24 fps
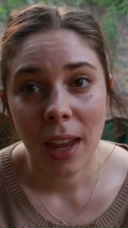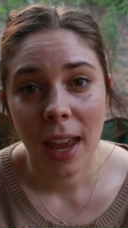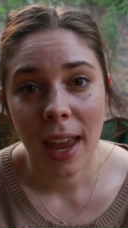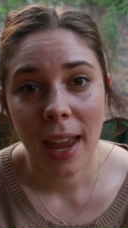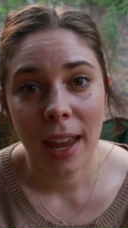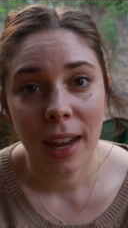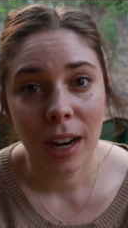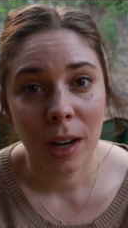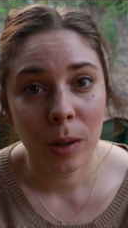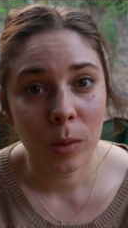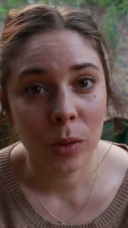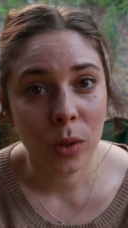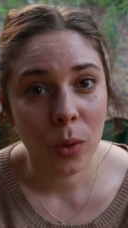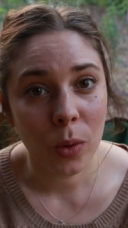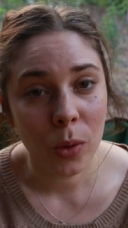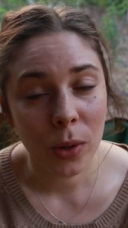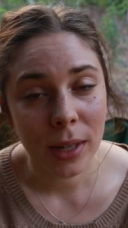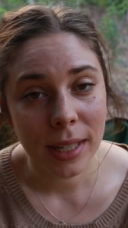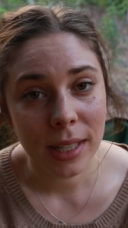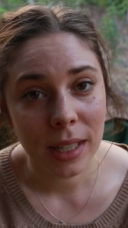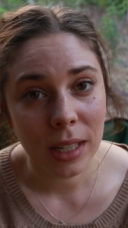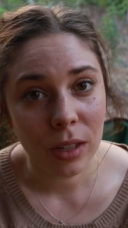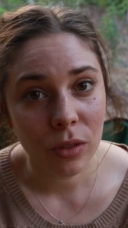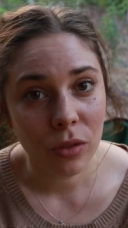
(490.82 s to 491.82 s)
and I was
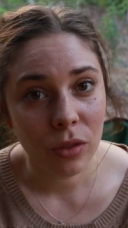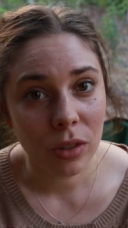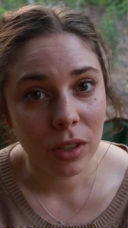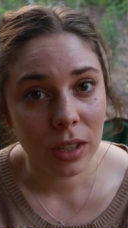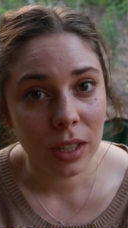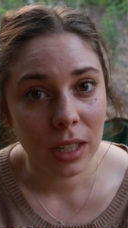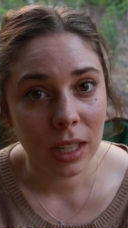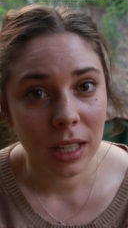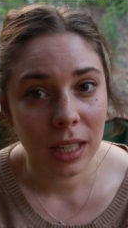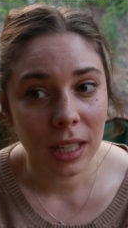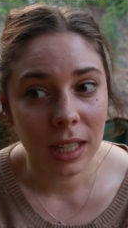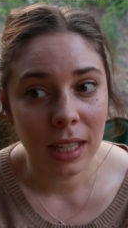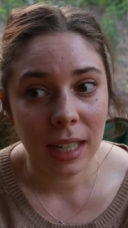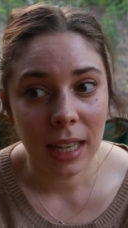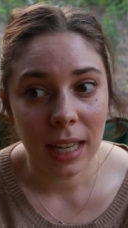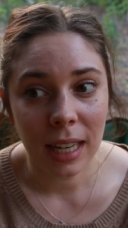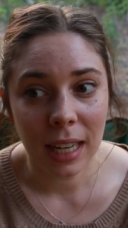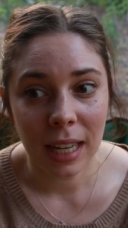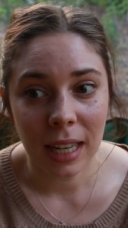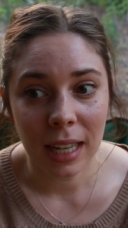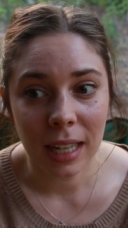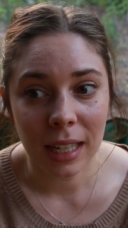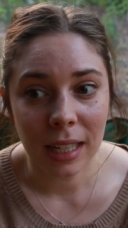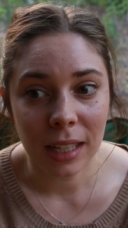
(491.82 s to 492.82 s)
always interested
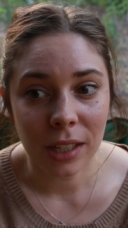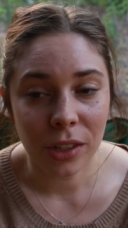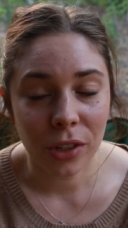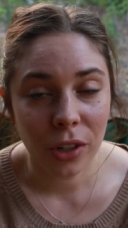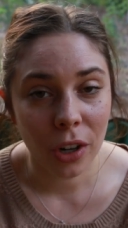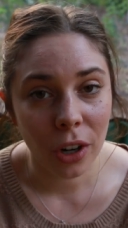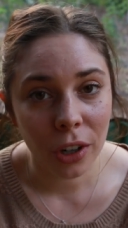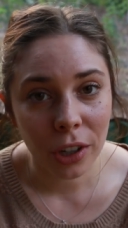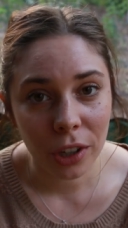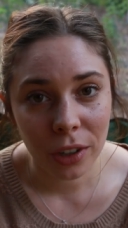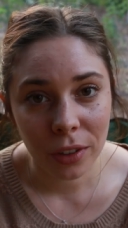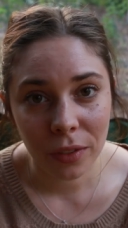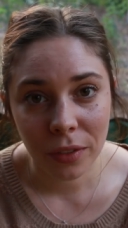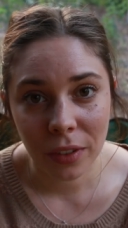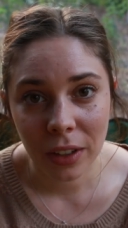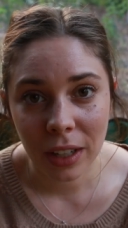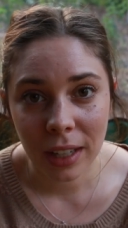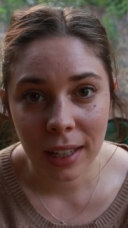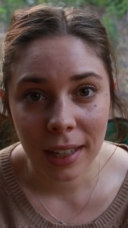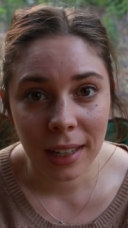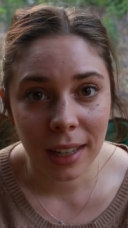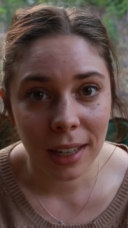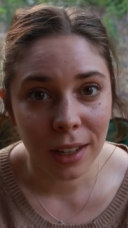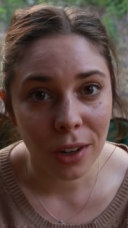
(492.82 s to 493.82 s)
in
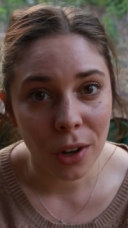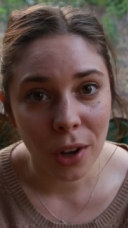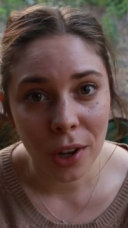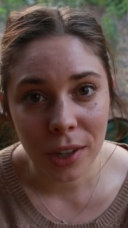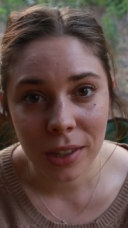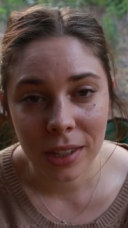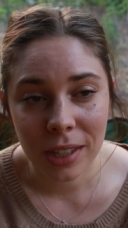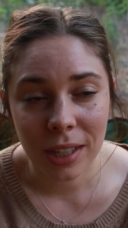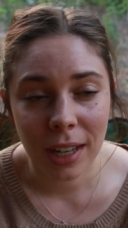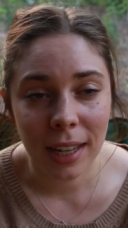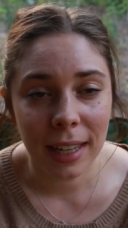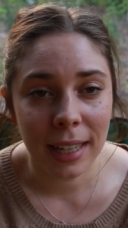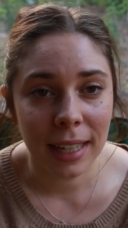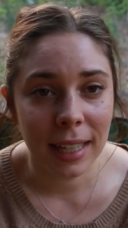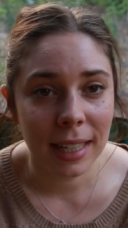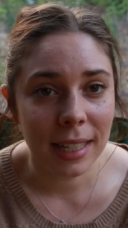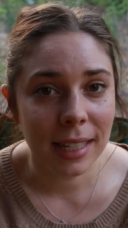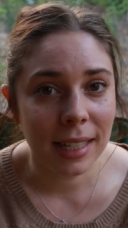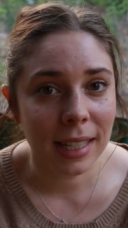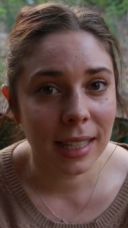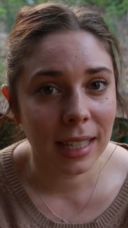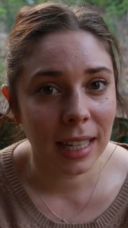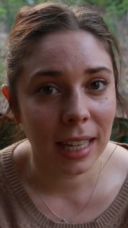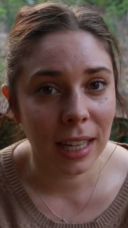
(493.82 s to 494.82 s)
geography and earth
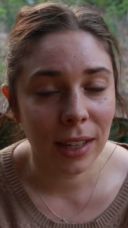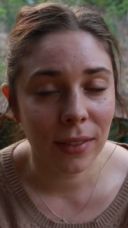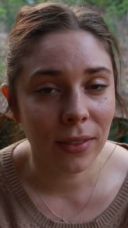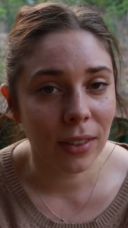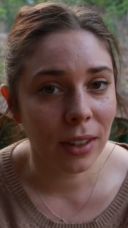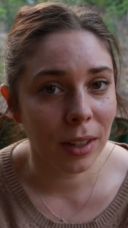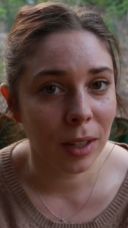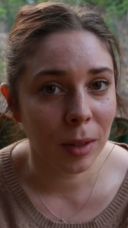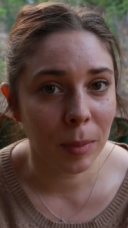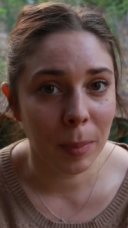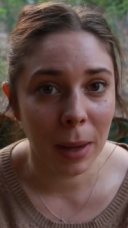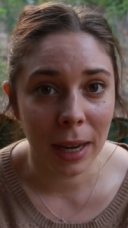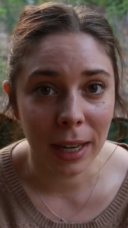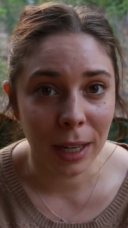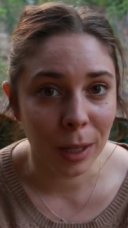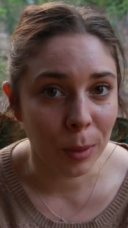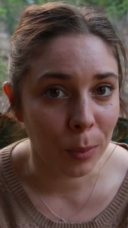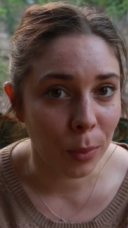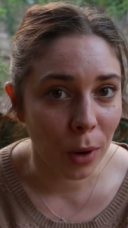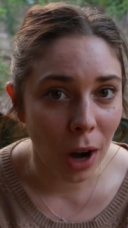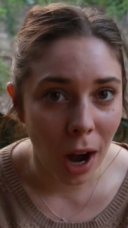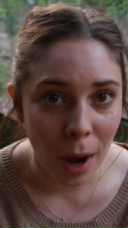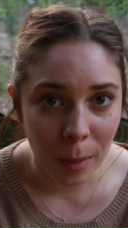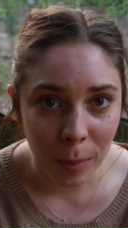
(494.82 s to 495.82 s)
science, even back
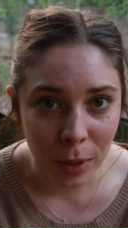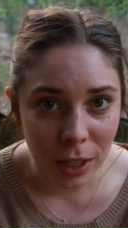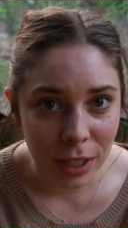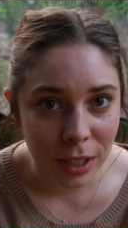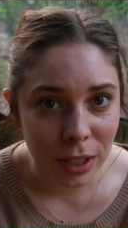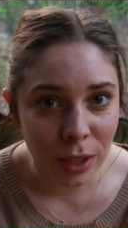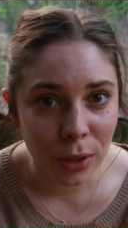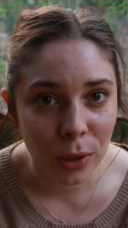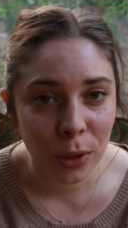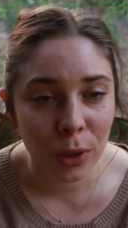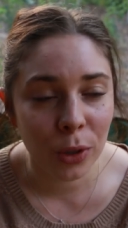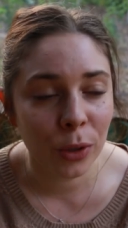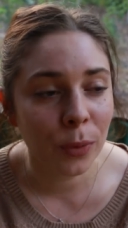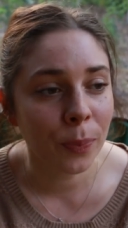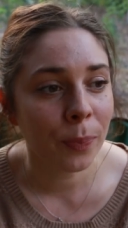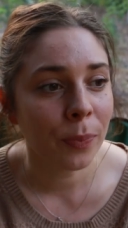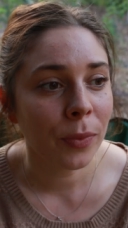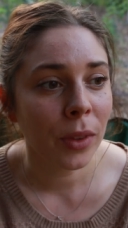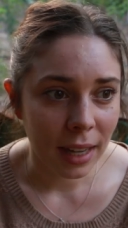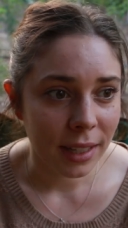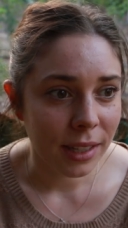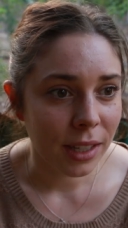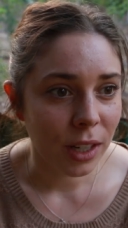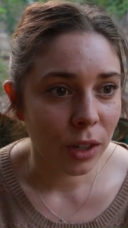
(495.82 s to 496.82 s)
in primary school.
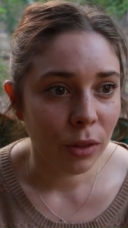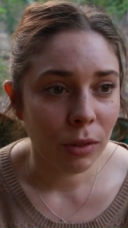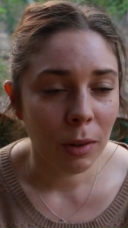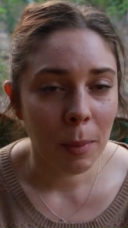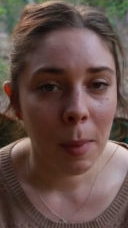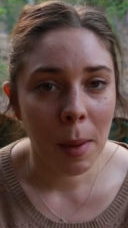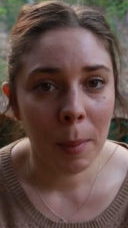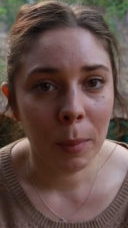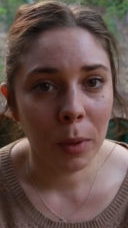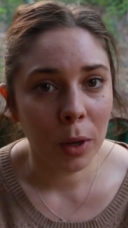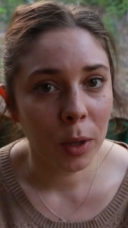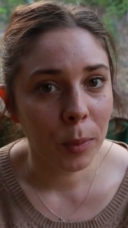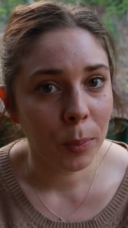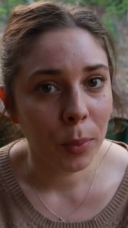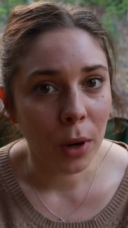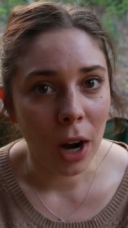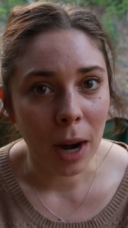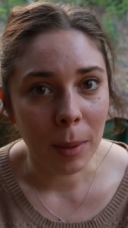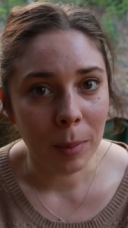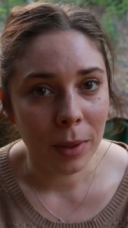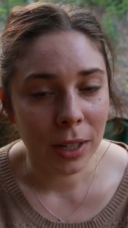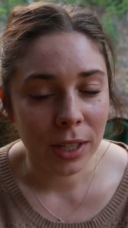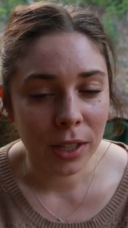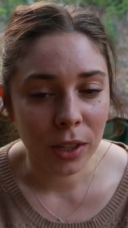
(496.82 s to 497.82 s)
I still remember in
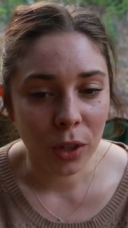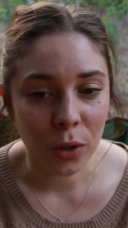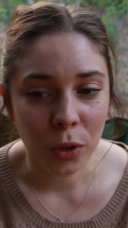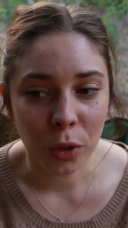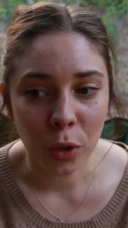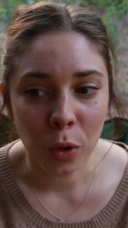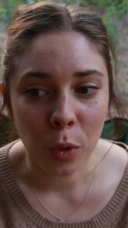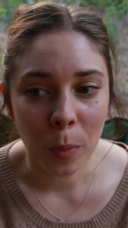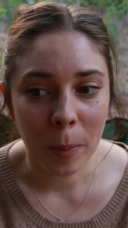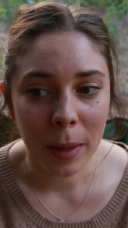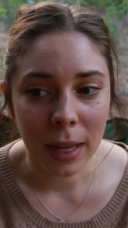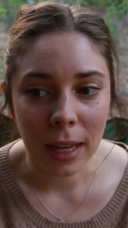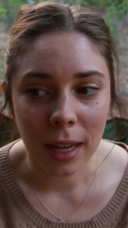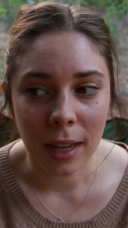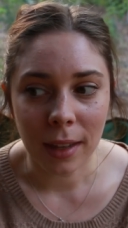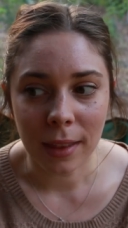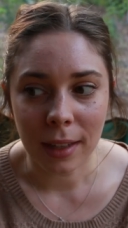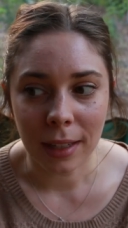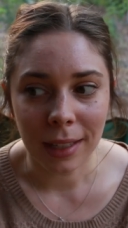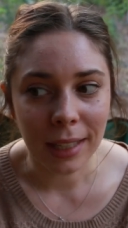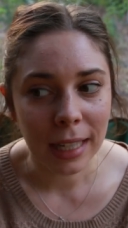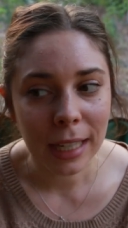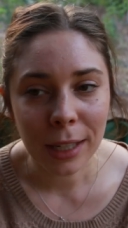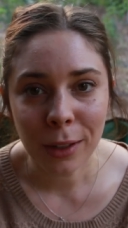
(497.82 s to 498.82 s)
primary school being
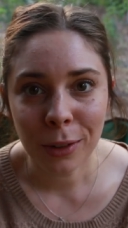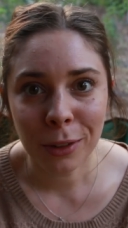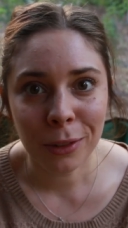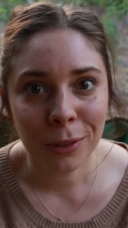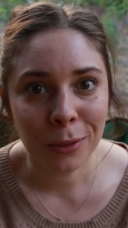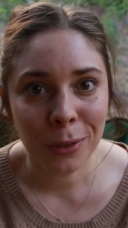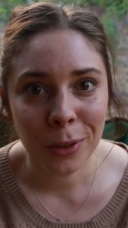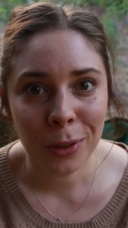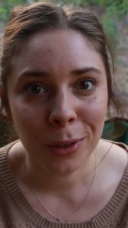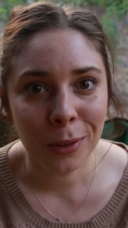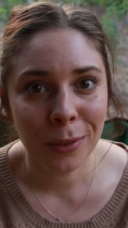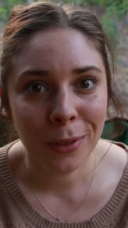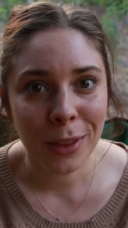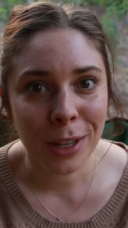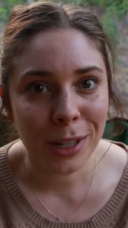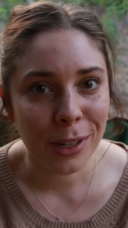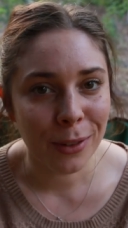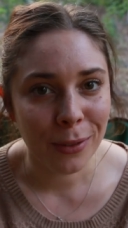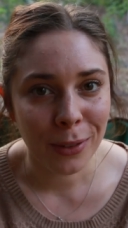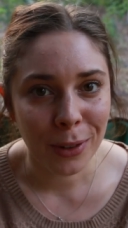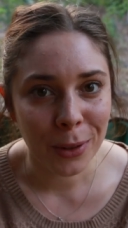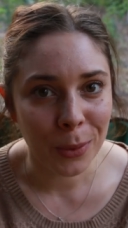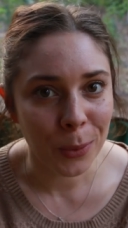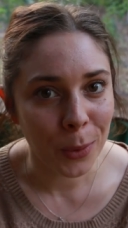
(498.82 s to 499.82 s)
the leader of all of the
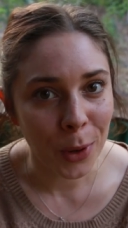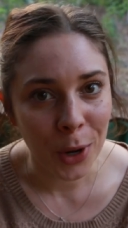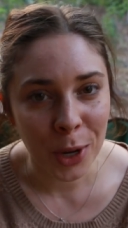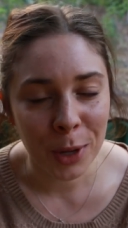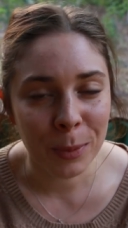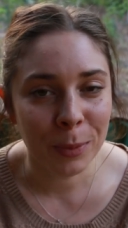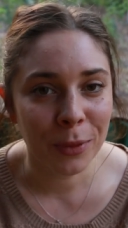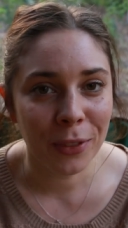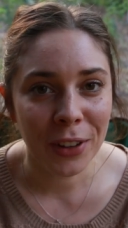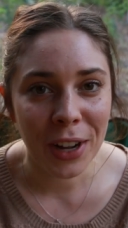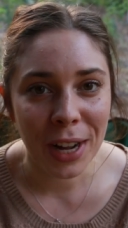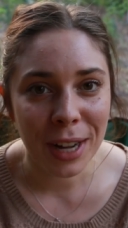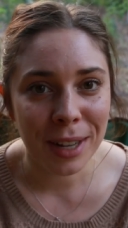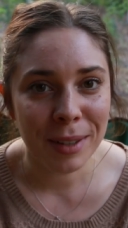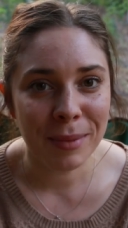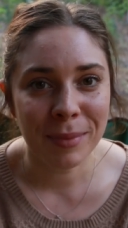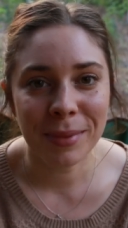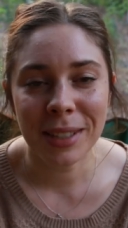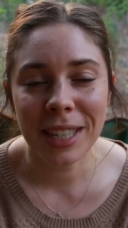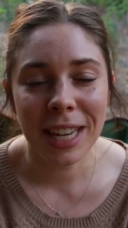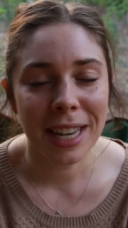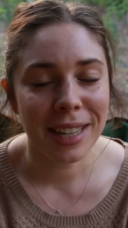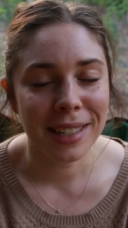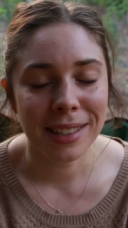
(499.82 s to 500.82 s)
different worm
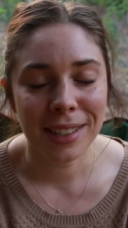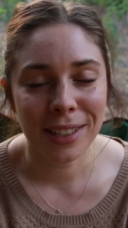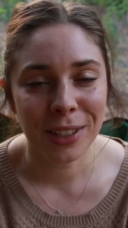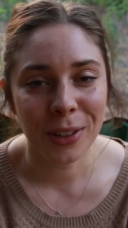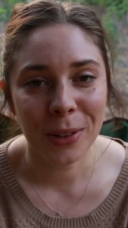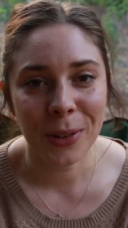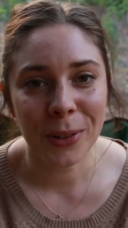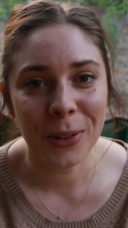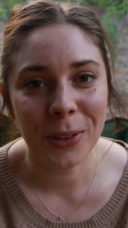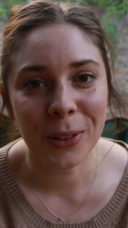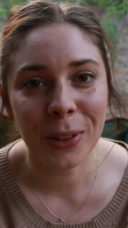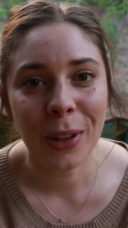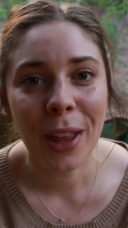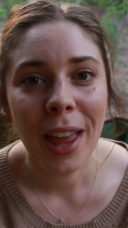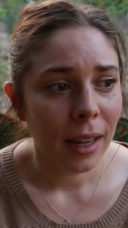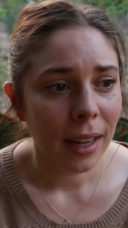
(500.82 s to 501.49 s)
farms at school